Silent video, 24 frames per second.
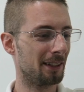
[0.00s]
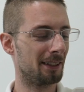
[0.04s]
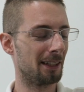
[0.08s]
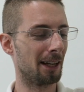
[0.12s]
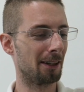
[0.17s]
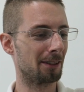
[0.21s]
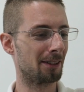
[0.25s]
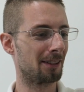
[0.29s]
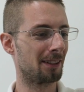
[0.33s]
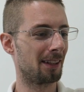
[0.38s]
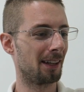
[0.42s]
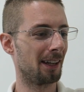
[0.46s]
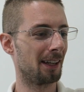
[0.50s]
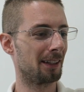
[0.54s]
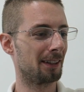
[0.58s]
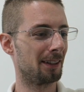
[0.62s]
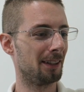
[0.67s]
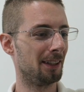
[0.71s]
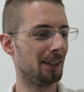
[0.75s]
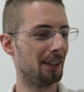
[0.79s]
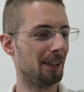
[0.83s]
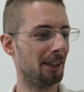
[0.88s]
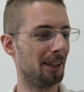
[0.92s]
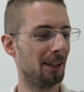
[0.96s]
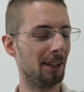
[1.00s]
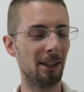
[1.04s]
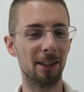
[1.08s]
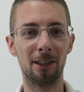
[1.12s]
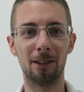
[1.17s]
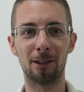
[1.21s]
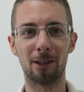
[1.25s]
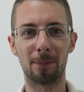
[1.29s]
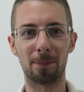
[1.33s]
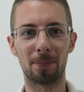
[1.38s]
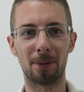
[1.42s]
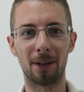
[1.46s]
Now to take the
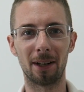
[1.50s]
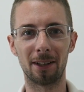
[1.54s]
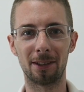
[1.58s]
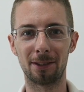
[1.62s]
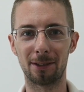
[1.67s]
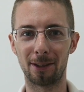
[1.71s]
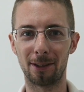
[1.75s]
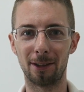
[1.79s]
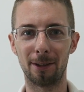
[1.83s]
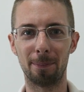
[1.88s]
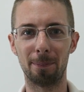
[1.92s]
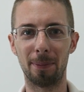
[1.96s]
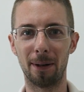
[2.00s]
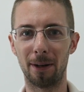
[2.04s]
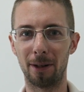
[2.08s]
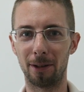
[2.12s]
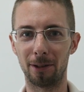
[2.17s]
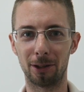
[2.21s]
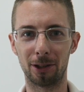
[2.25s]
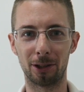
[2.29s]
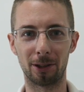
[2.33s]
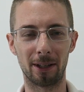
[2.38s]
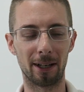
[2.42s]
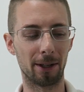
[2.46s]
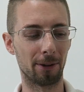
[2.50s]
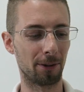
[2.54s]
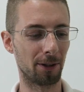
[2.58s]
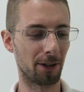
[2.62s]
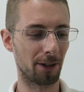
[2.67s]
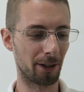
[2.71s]
suppressor and barrel shroud